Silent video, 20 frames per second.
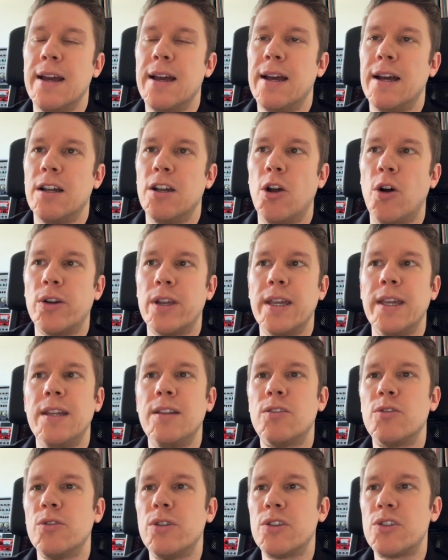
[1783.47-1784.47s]
logging
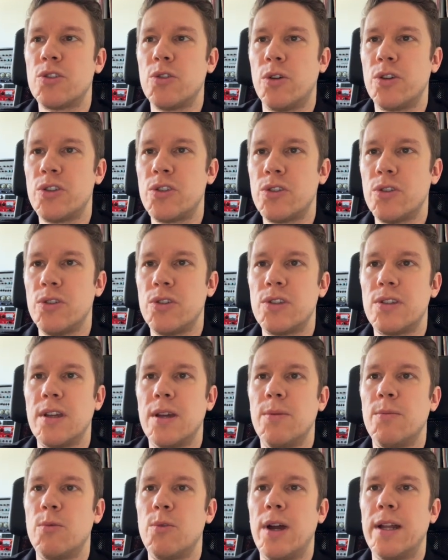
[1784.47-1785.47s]
into the source
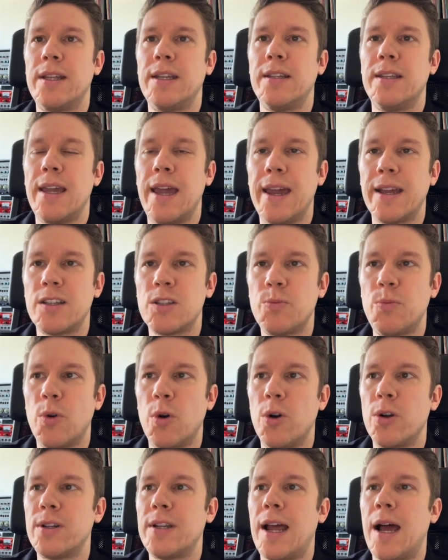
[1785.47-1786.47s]
system, running the
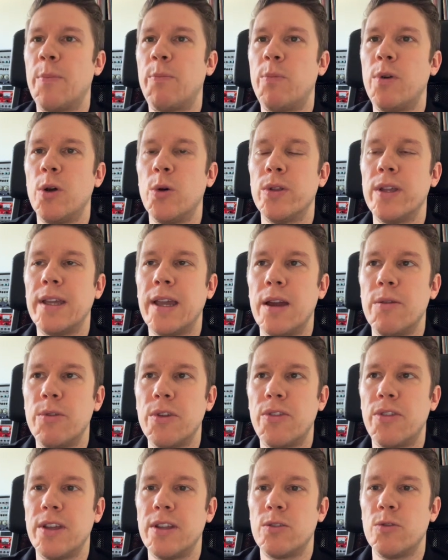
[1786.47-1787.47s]
export, uploading
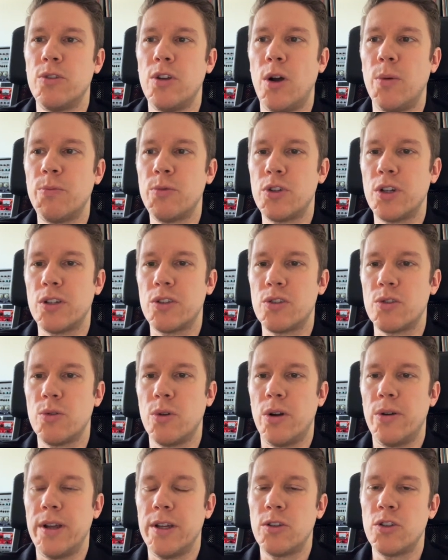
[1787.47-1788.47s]
everything to the object
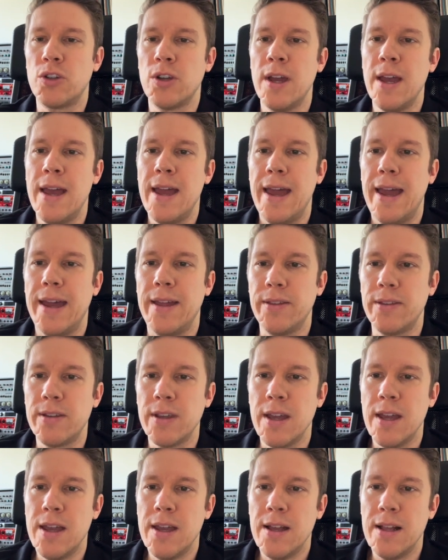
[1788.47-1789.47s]
storage. And
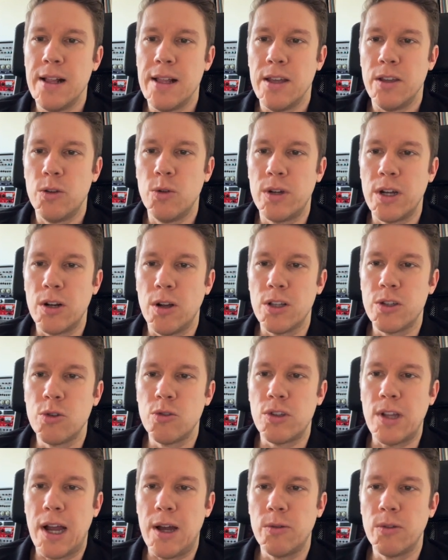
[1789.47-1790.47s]
you can also
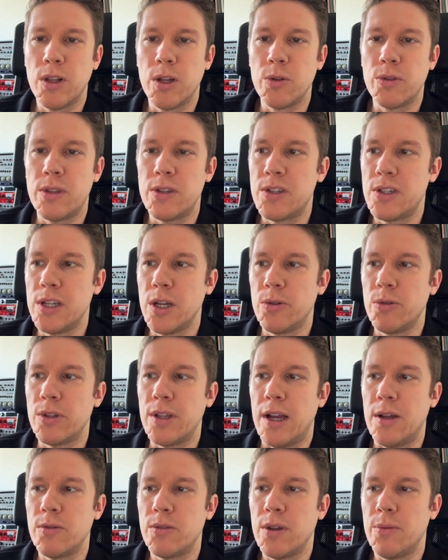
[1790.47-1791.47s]
download the zero
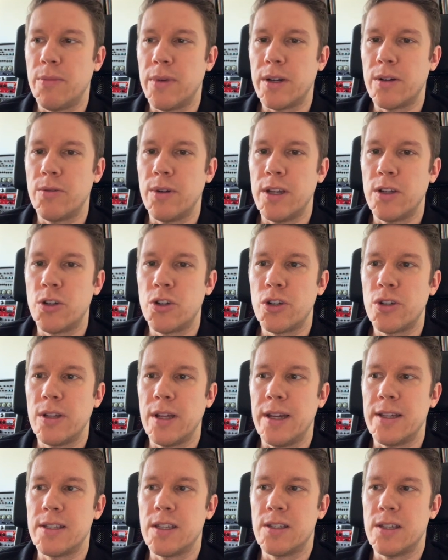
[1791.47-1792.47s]
downtime migration
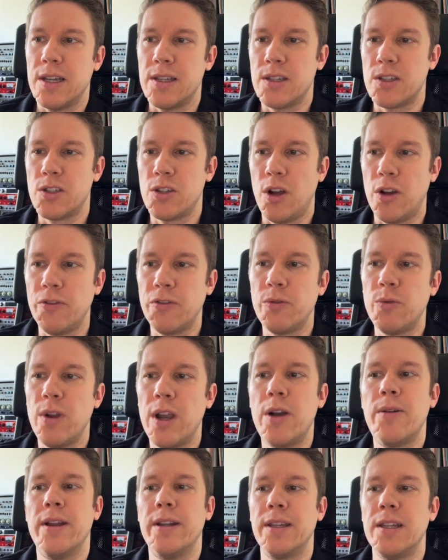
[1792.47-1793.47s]
as a
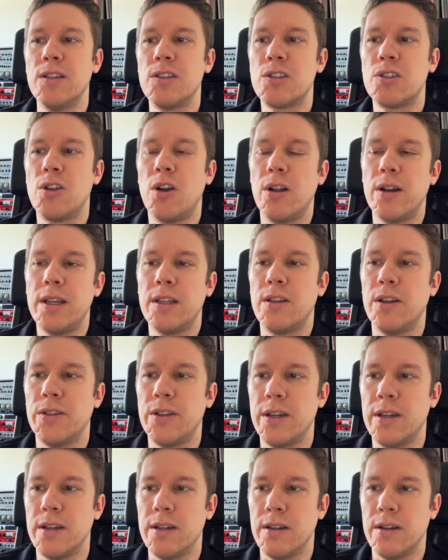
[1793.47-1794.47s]
software and install it on
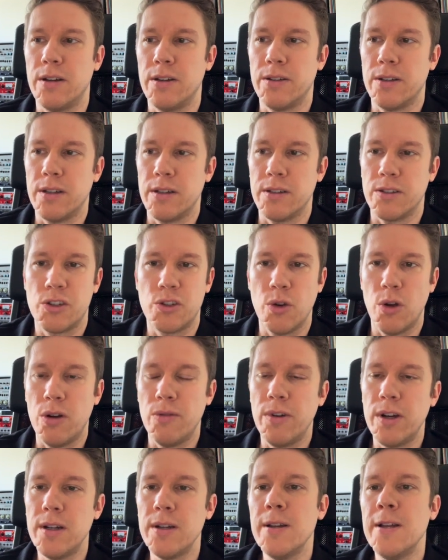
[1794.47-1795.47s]
a
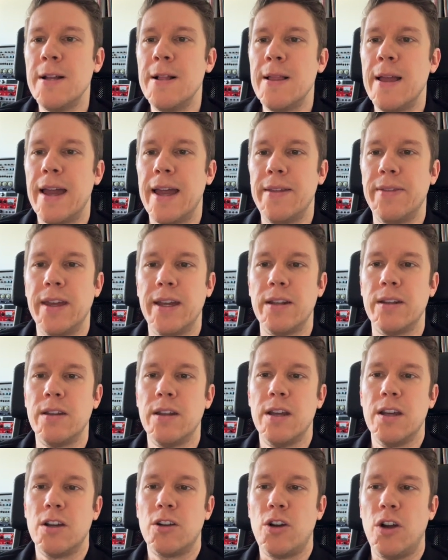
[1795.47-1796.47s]
server, and then
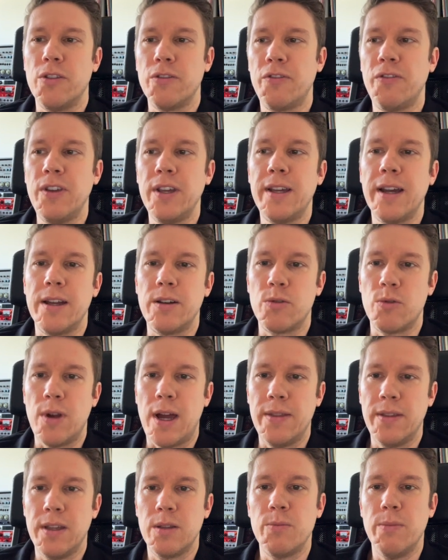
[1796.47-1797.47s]
configure and
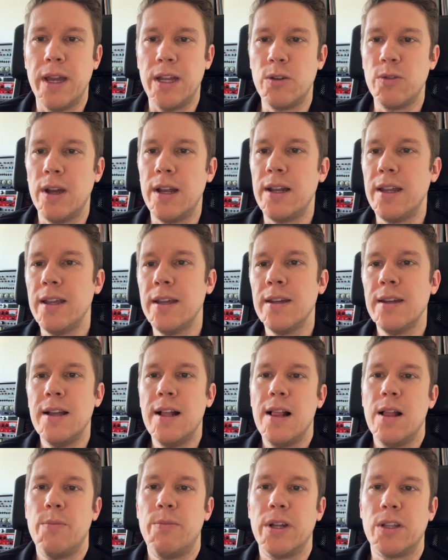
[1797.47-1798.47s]
run it manually.
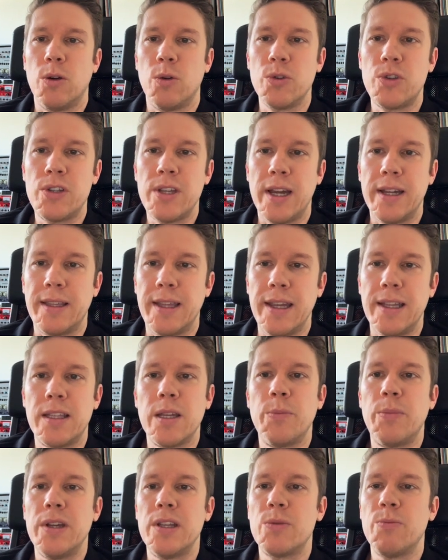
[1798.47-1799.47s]
But OCI
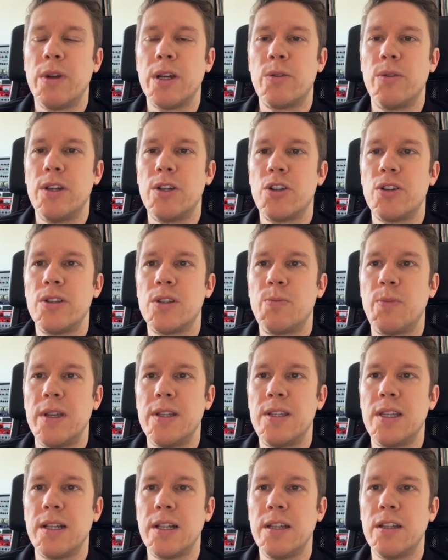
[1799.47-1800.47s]
Database Migration is
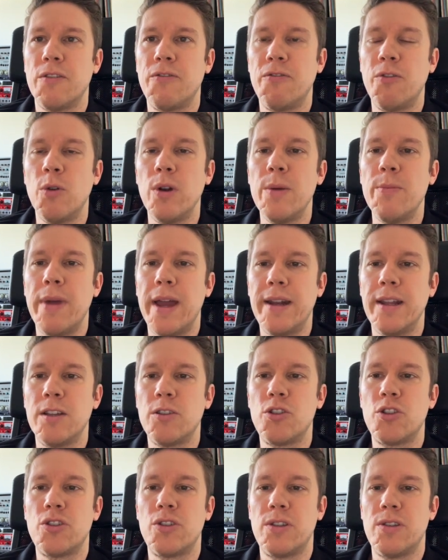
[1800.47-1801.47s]
basically the fully
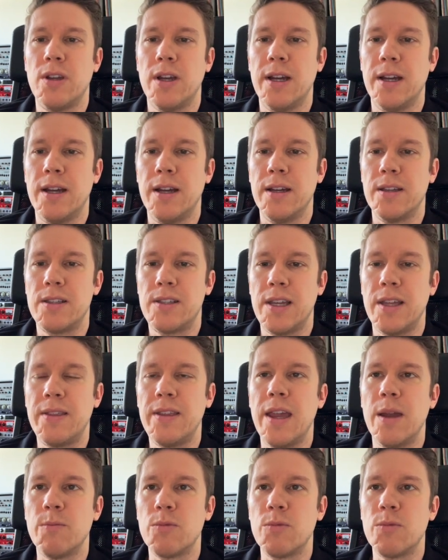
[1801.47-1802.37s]
managed ZDM